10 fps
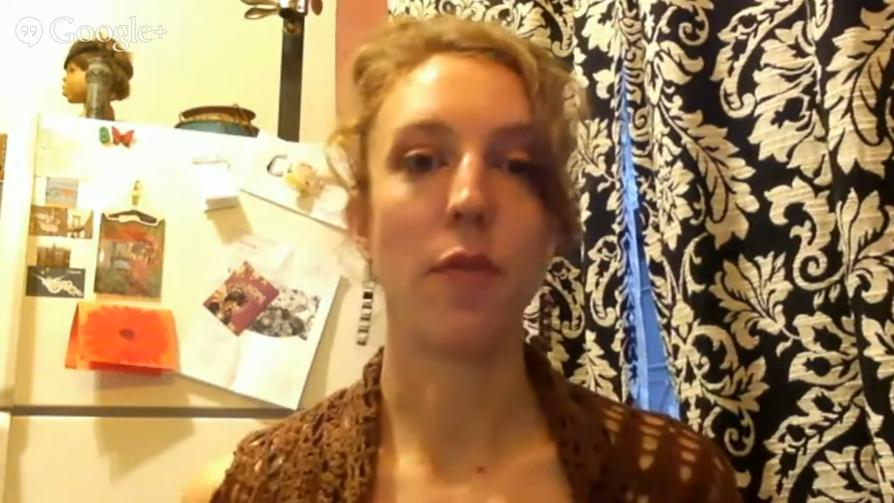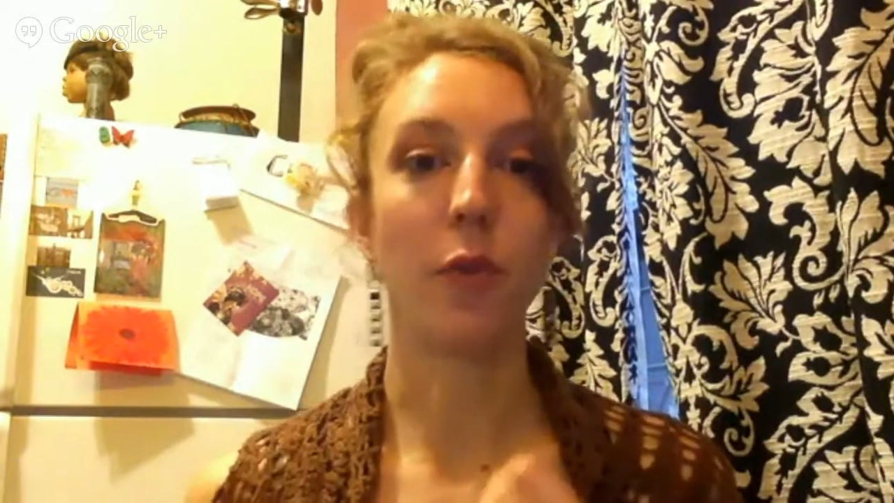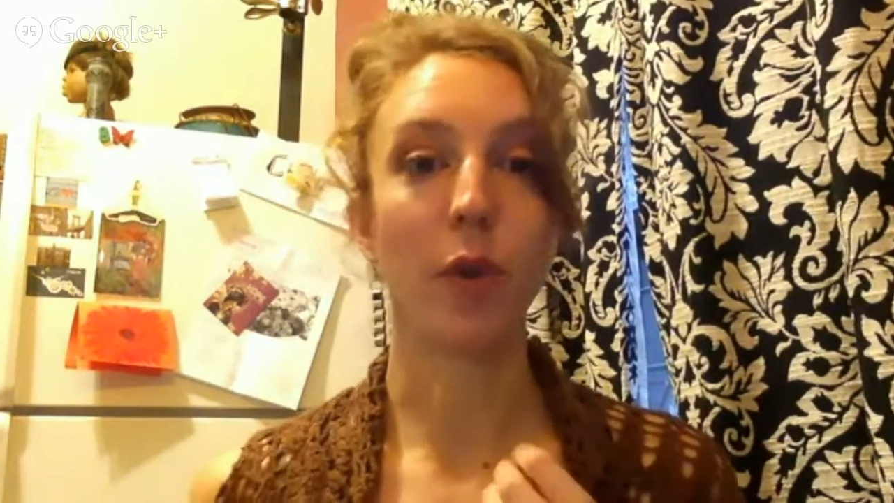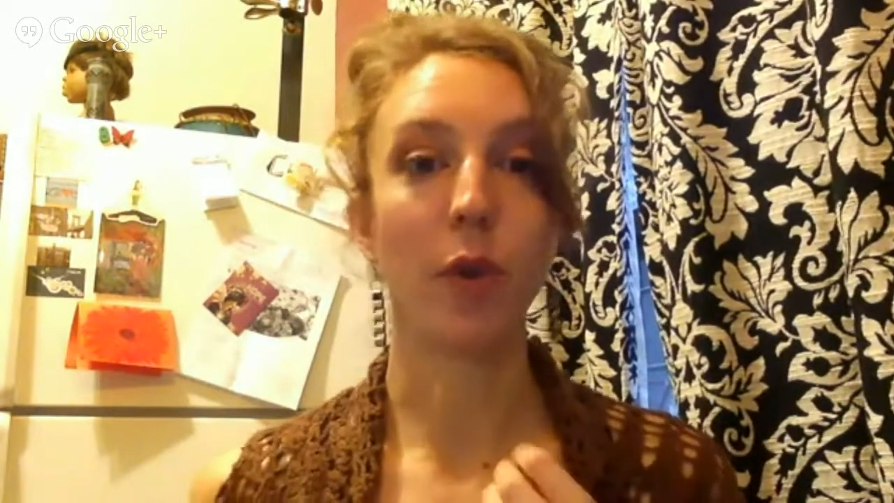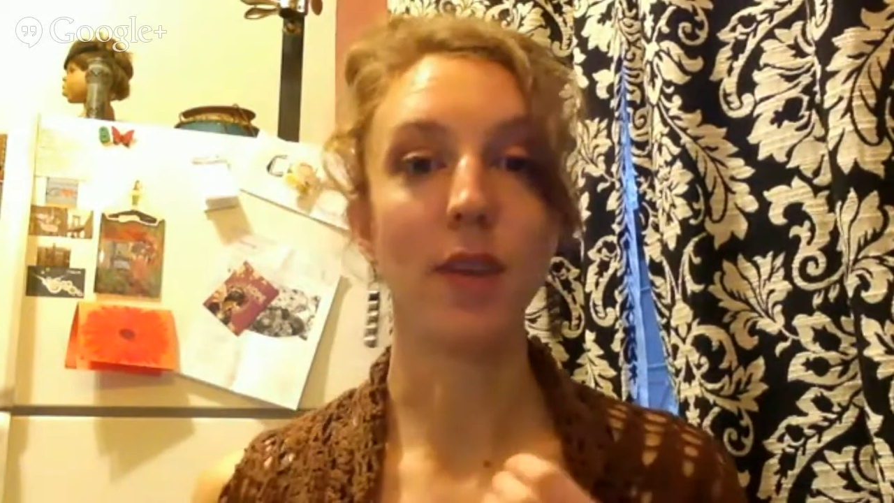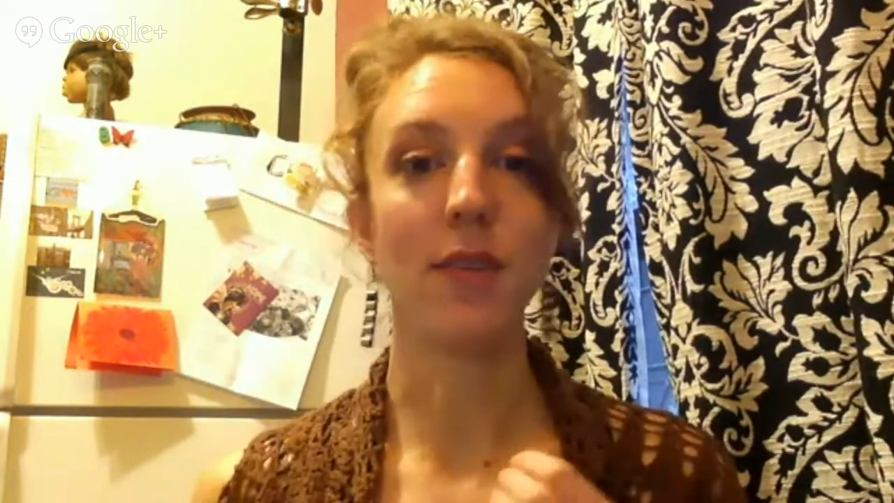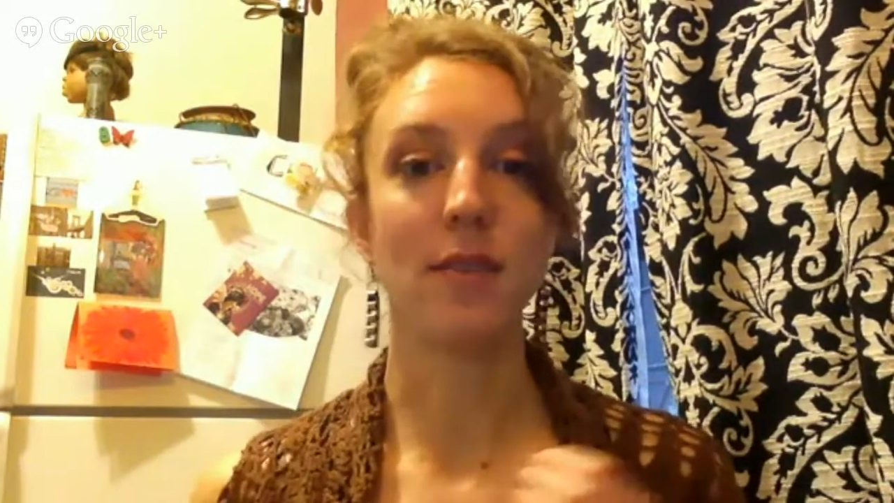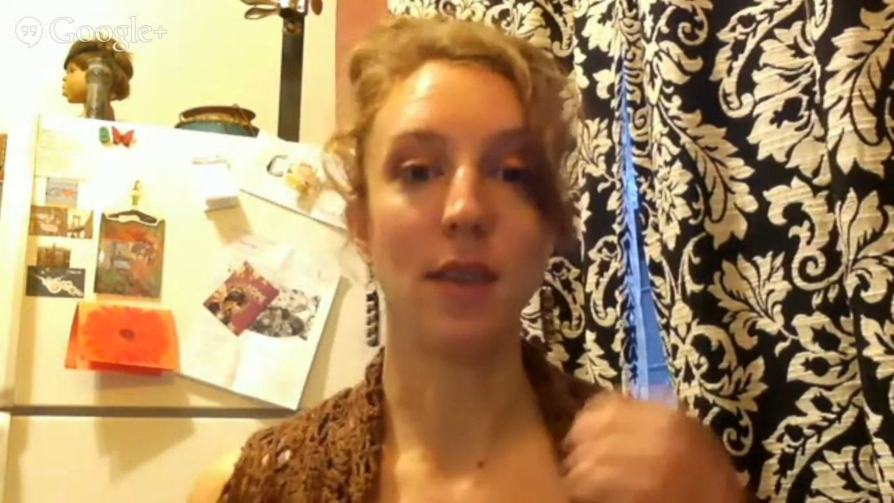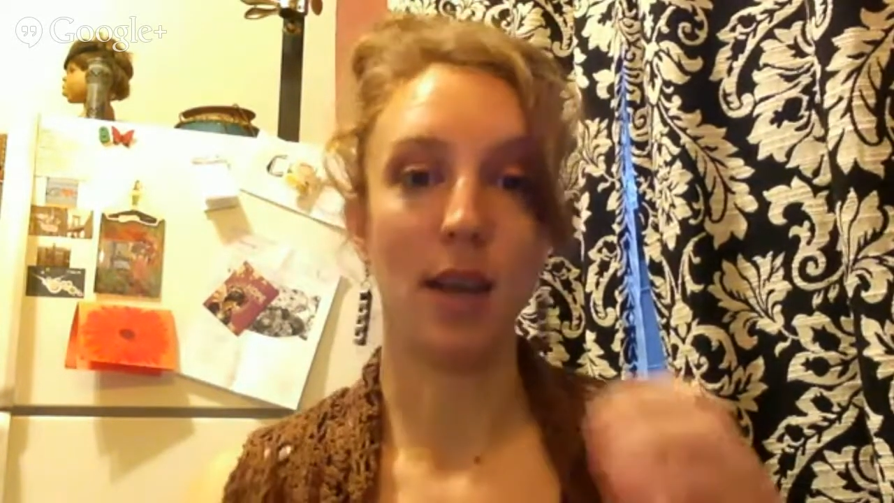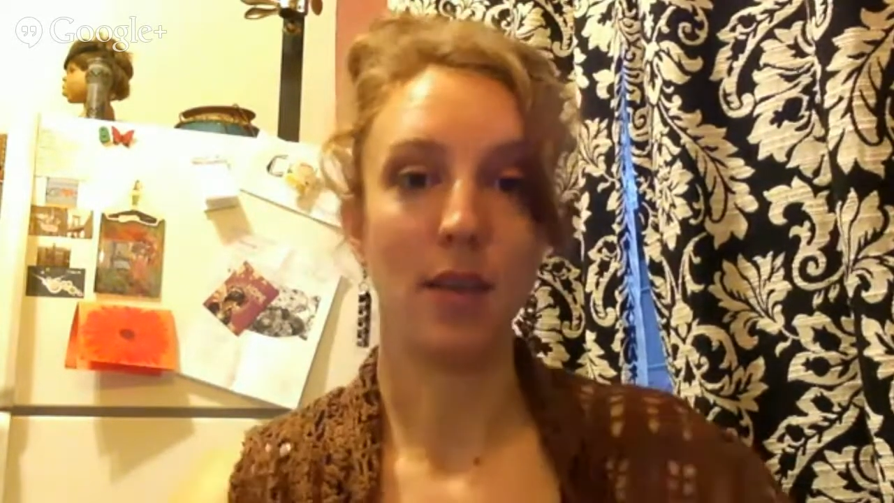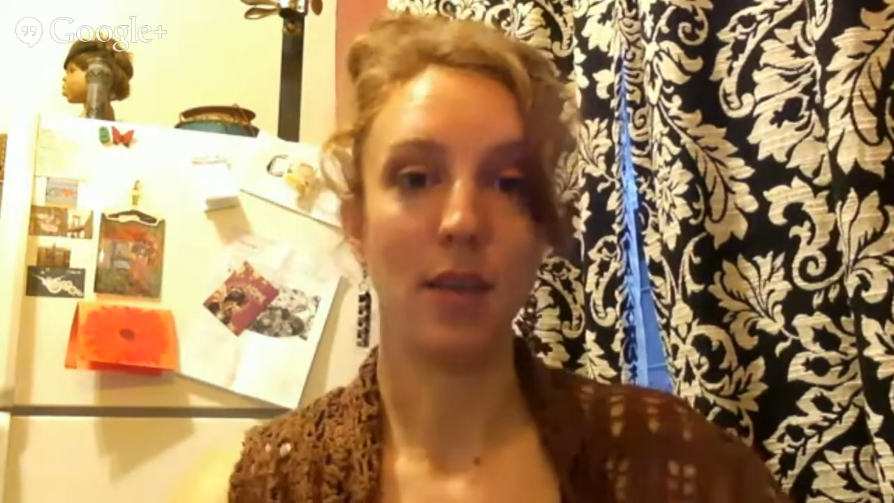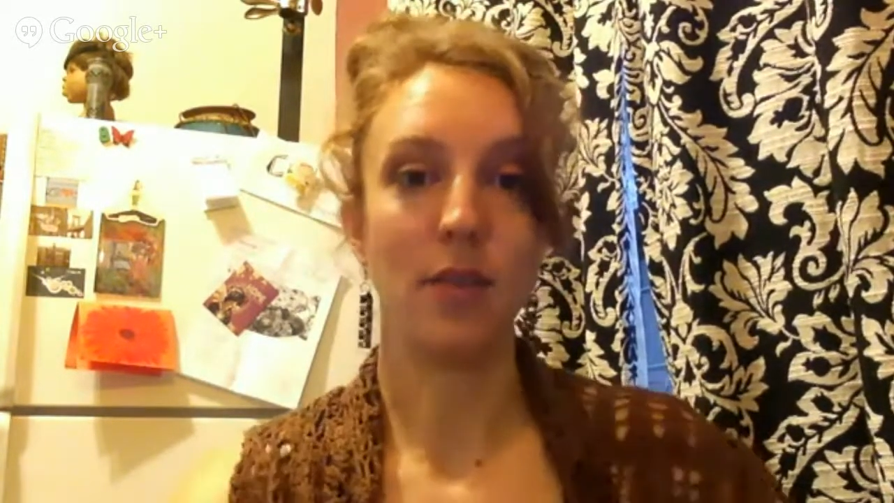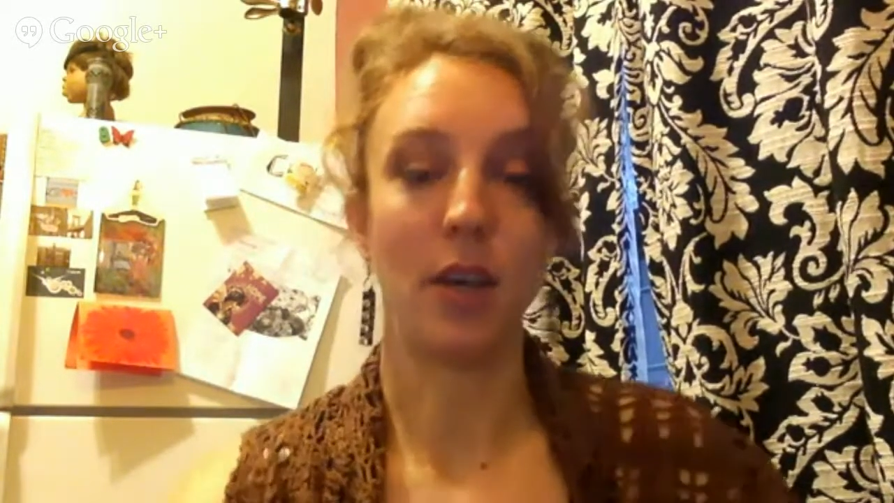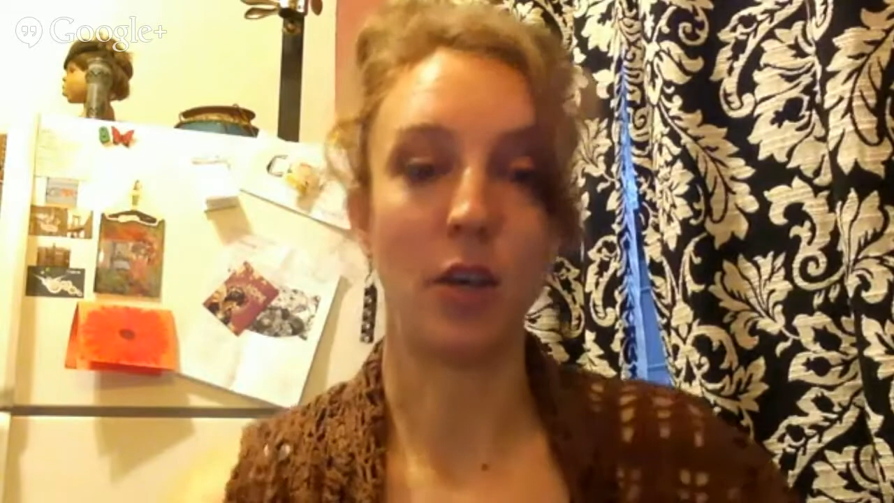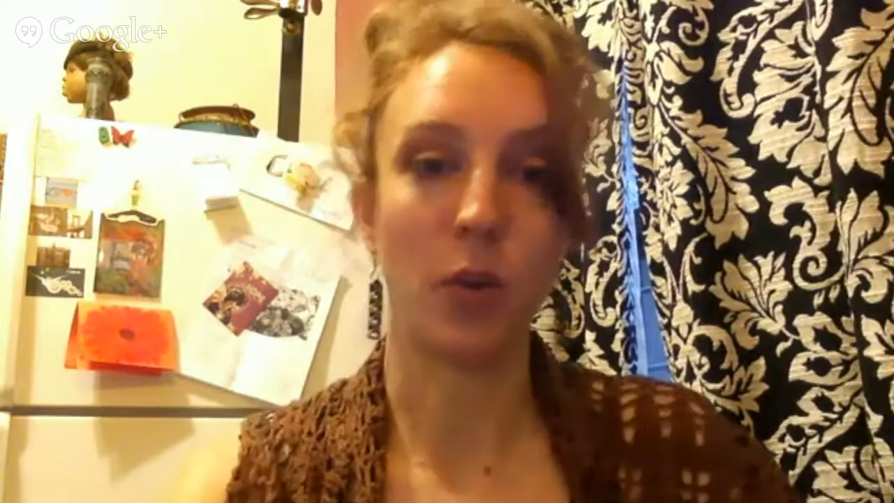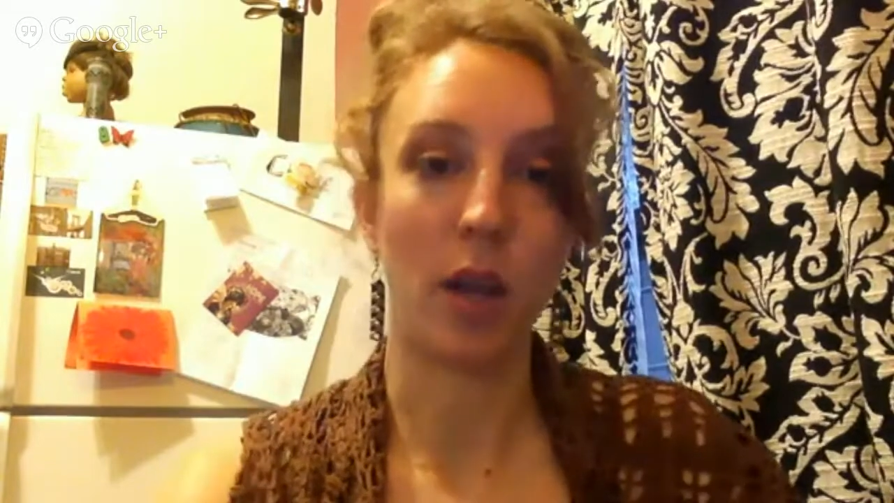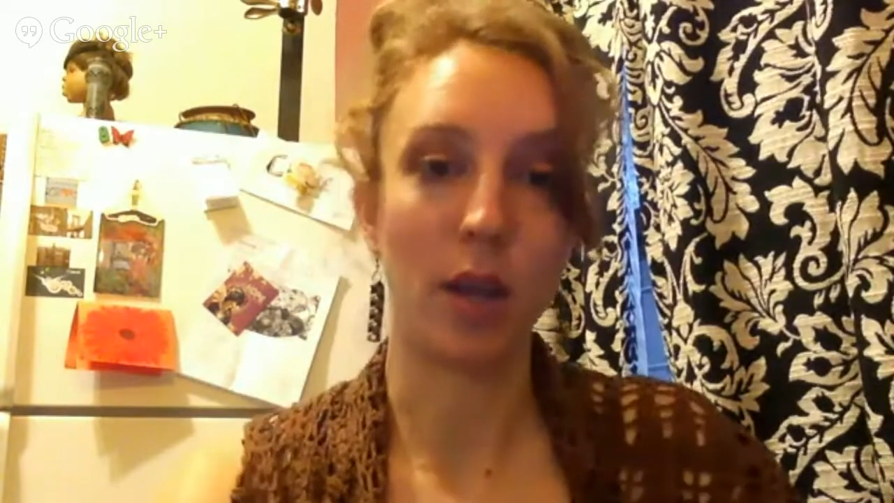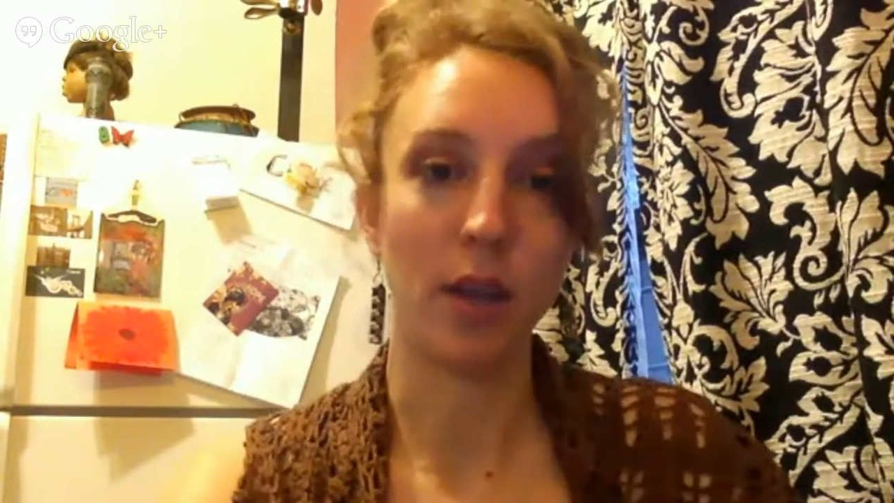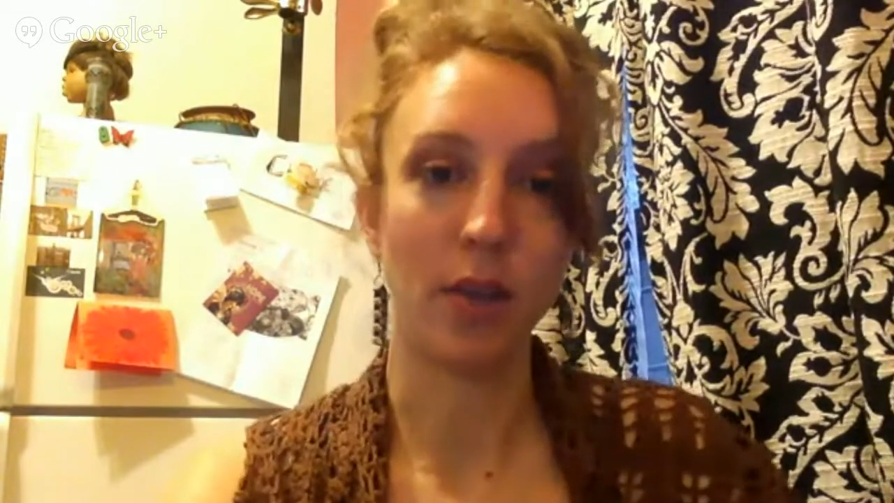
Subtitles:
voice and their sexuality.